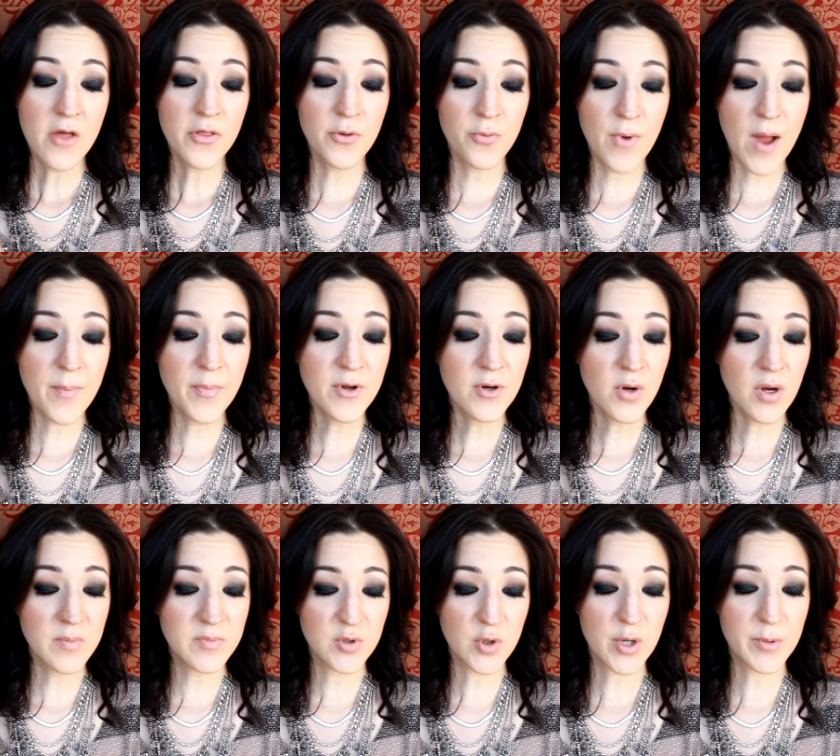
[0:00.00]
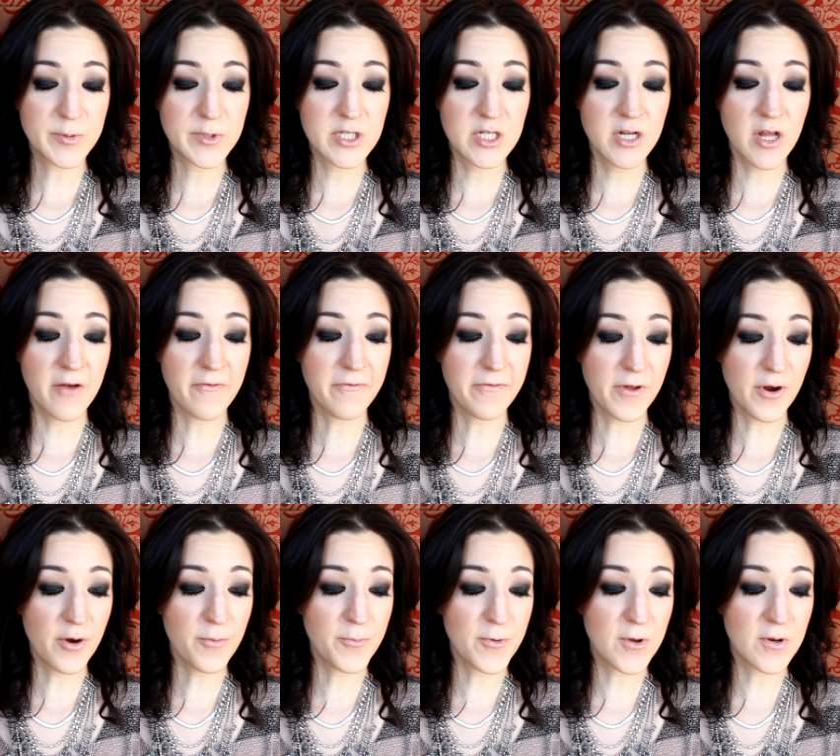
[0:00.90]
The rapid absorption of
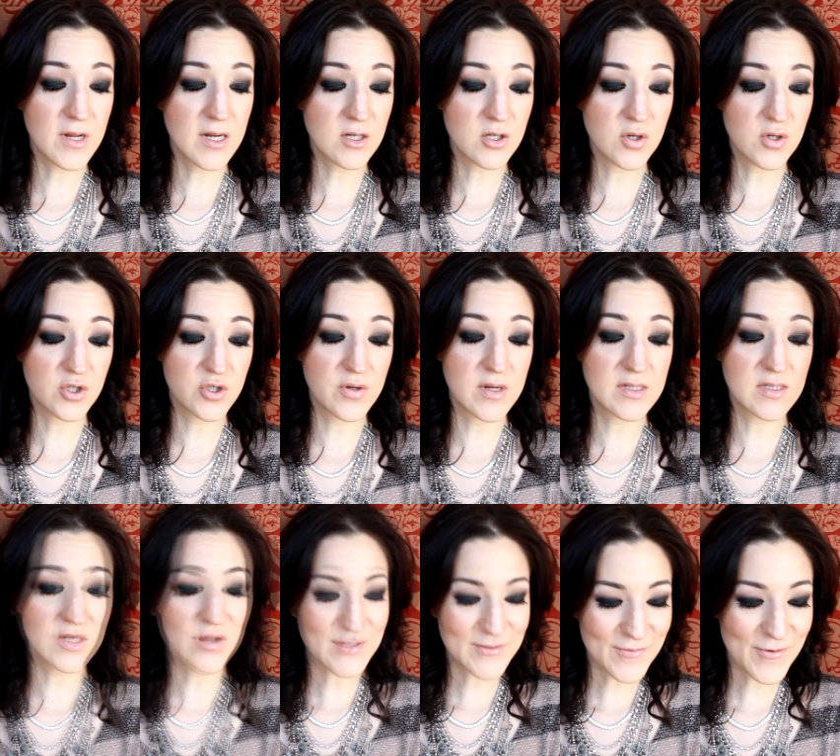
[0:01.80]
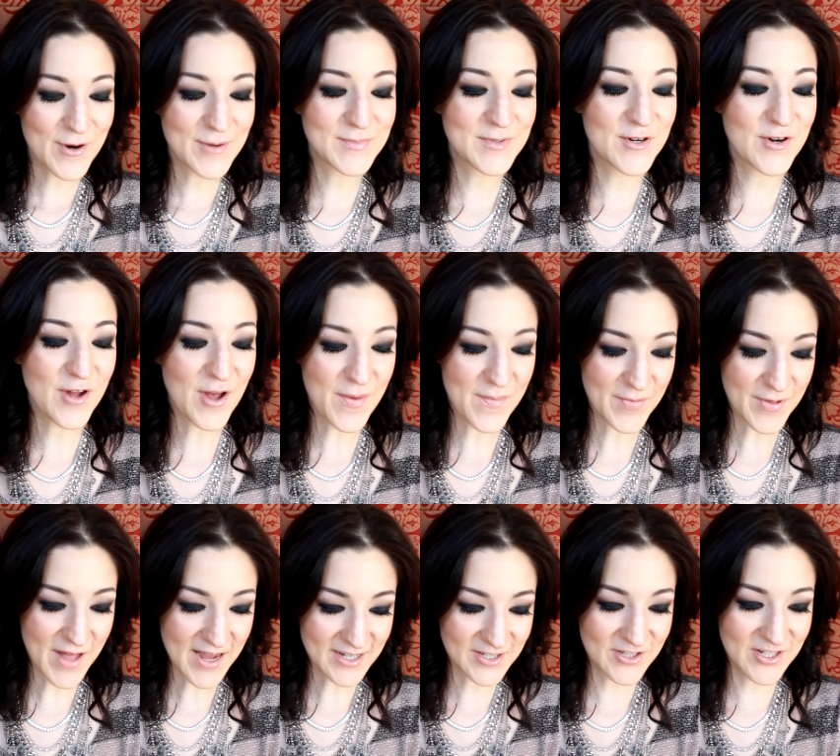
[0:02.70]
therapeutic nutrients transforms your
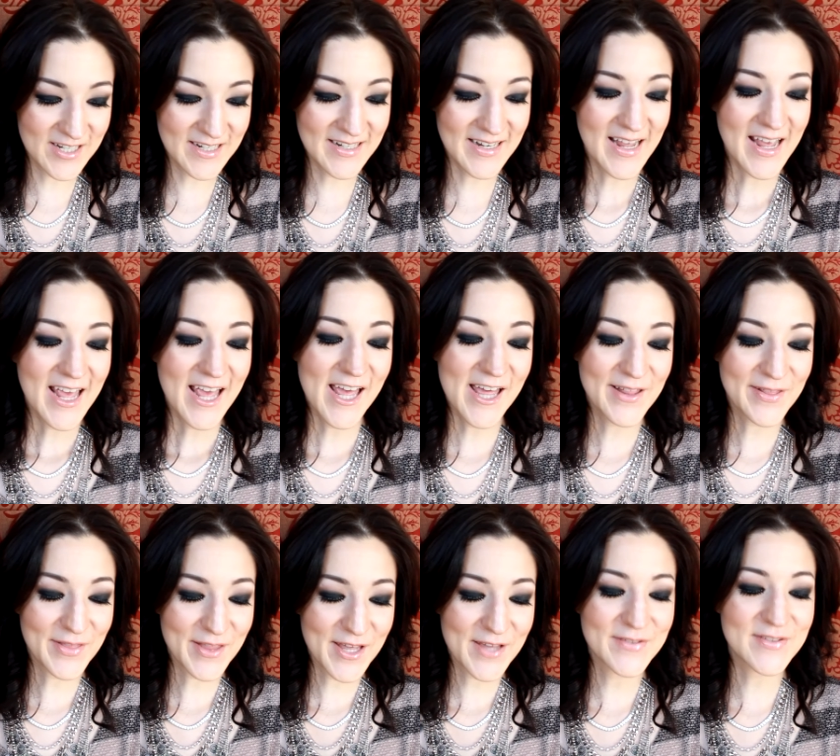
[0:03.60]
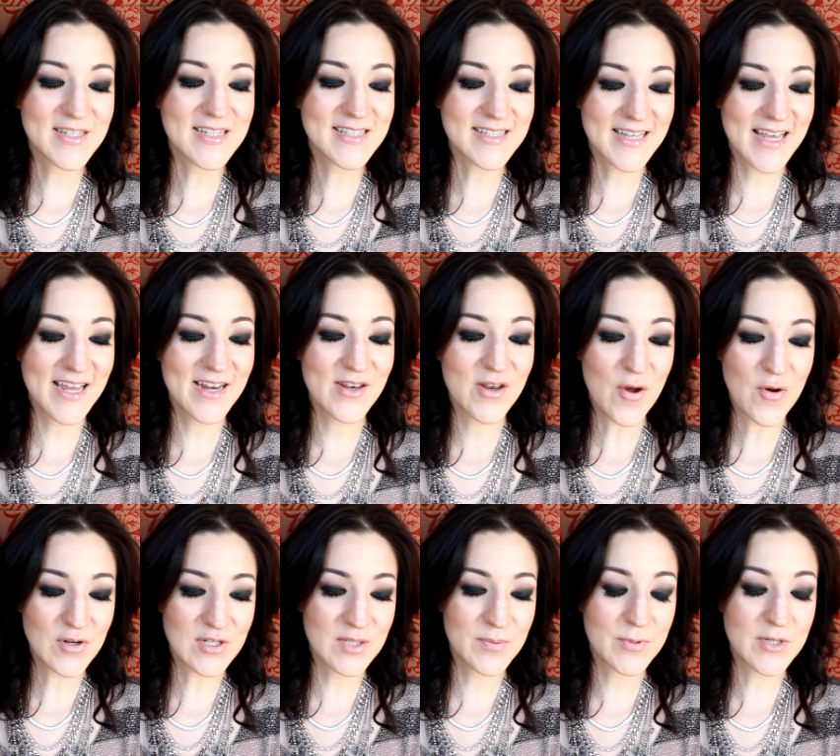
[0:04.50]
complexion. It leaves the skin
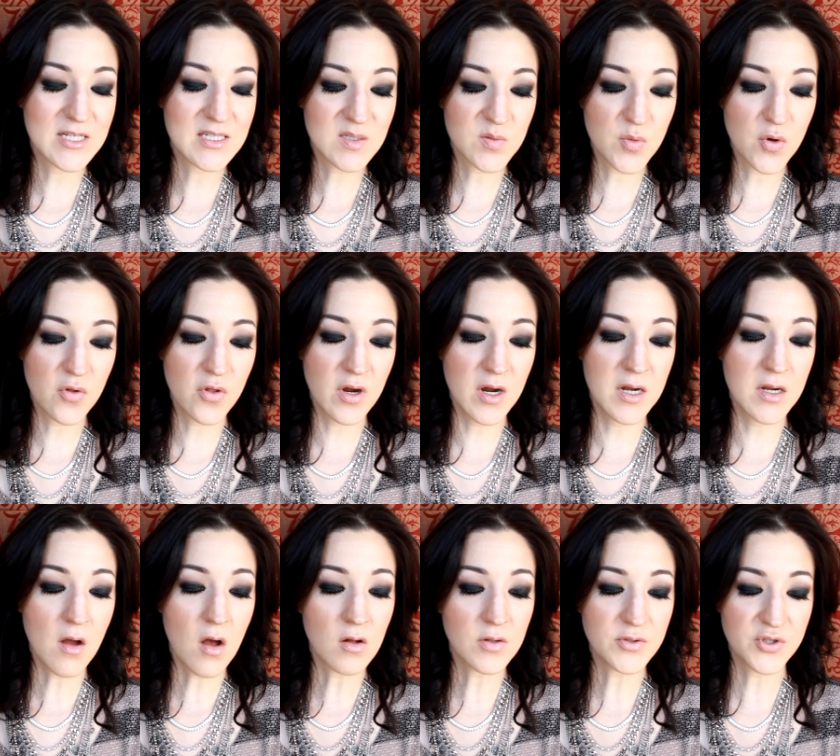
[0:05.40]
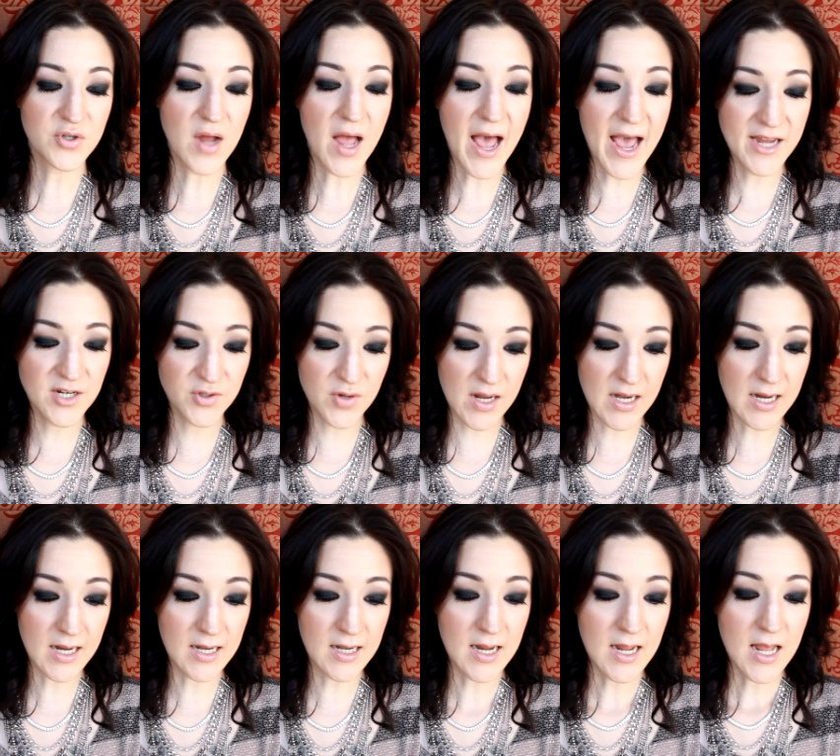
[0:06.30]
noticeably smoother and ultra
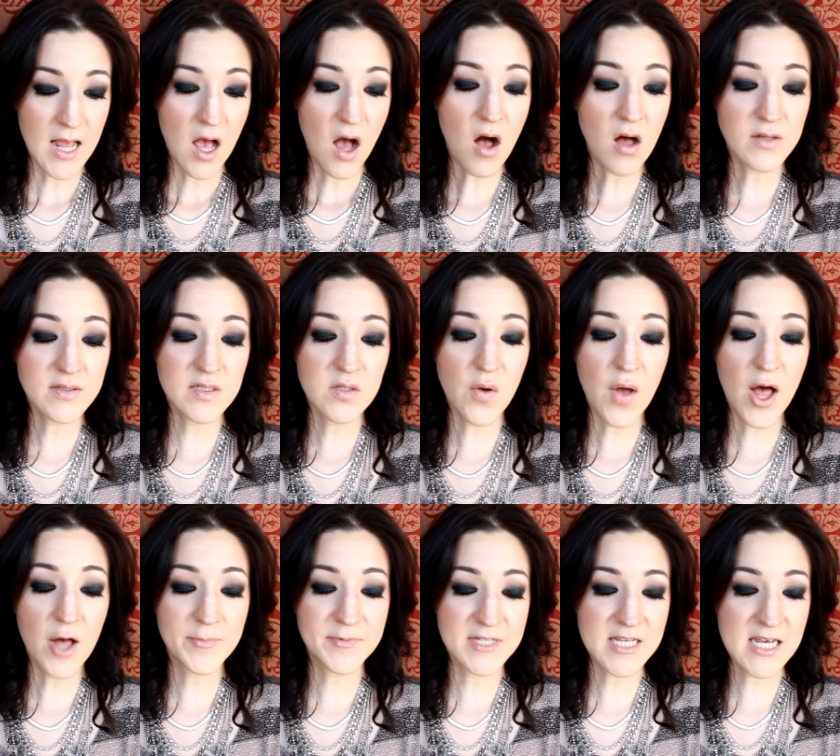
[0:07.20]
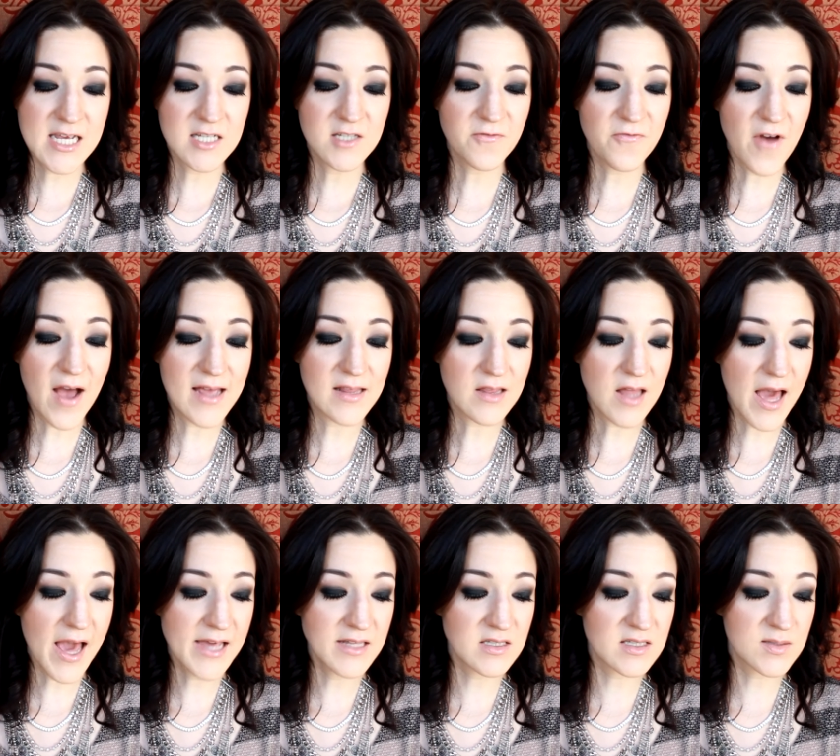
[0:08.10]
hydrated. Also helps ease fine
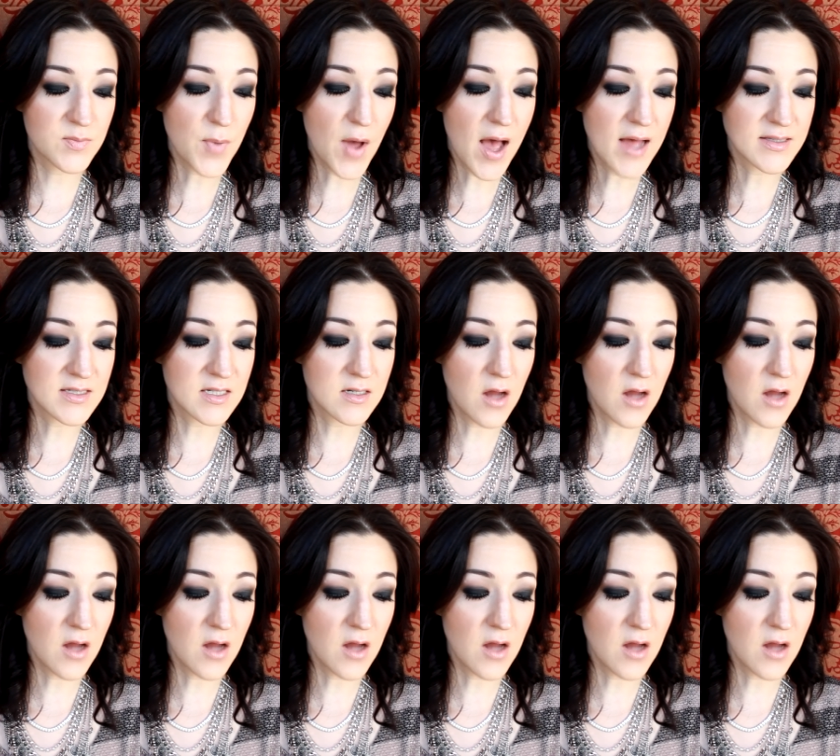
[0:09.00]
lines, spots,